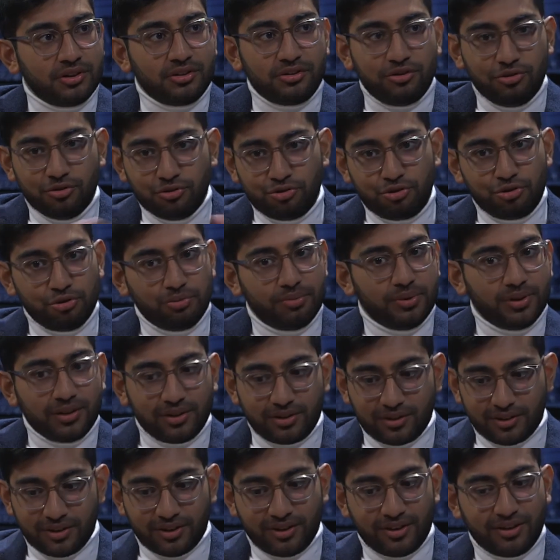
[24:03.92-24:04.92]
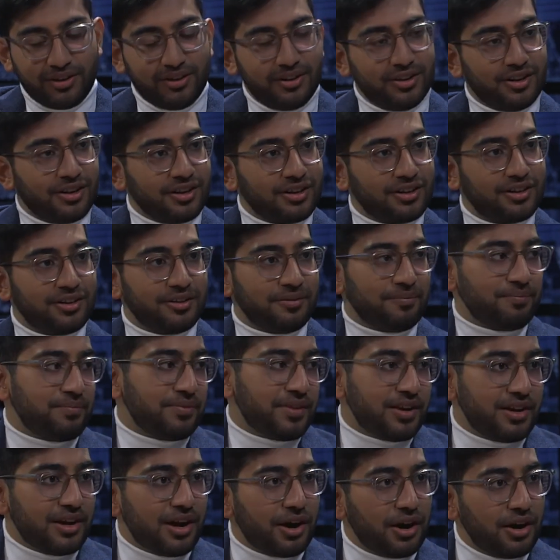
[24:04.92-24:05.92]
YouTube it, and in like
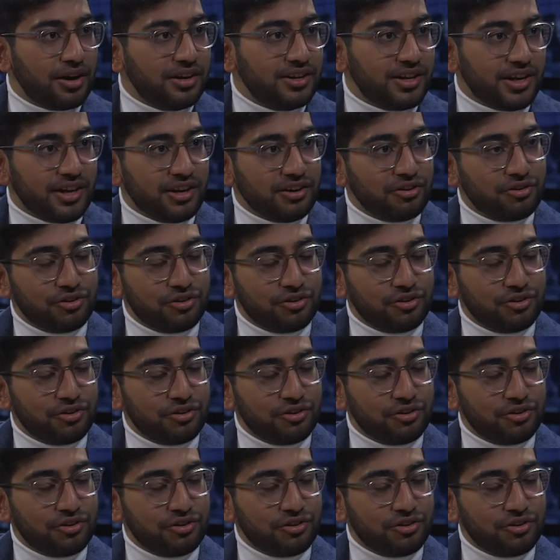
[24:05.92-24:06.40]
a day or